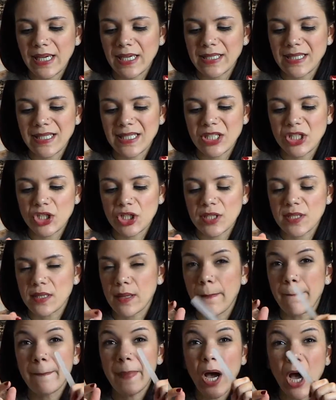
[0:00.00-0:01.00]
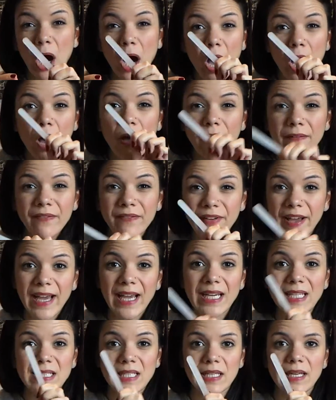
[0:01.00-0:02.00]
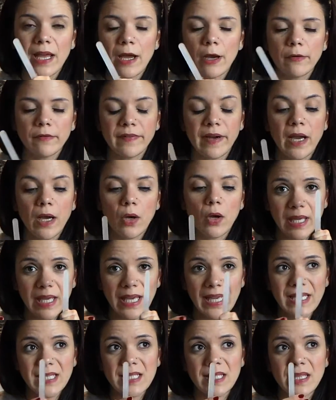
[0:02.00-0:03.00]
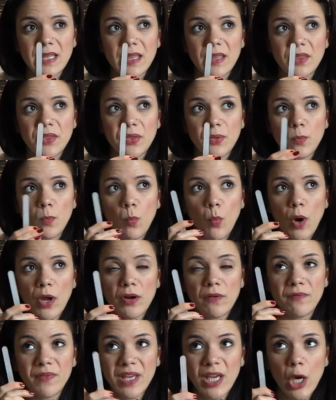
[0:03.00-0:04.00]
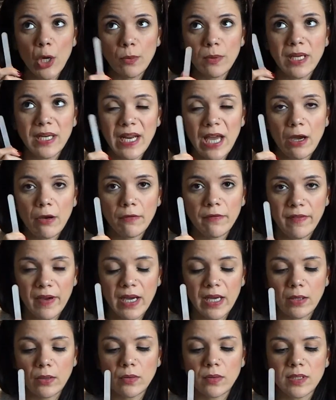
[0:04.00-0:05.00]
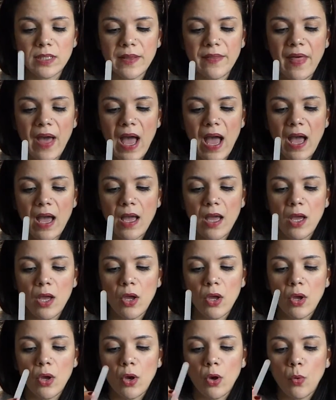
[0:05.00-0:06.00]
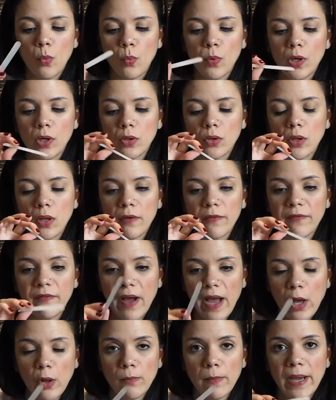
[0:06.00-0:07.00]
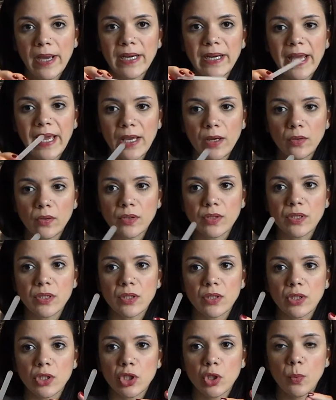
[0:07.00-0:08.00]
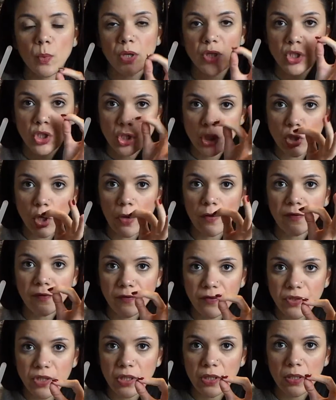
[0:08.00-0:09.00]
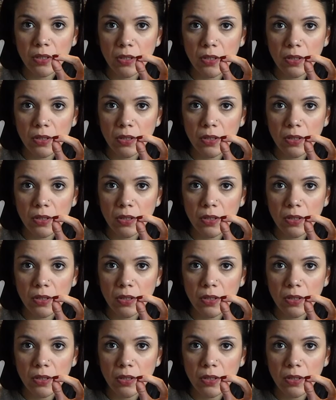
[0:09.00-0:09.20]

it is just the perfect nail file. It is one of the only nail files that will file my nails to a soft,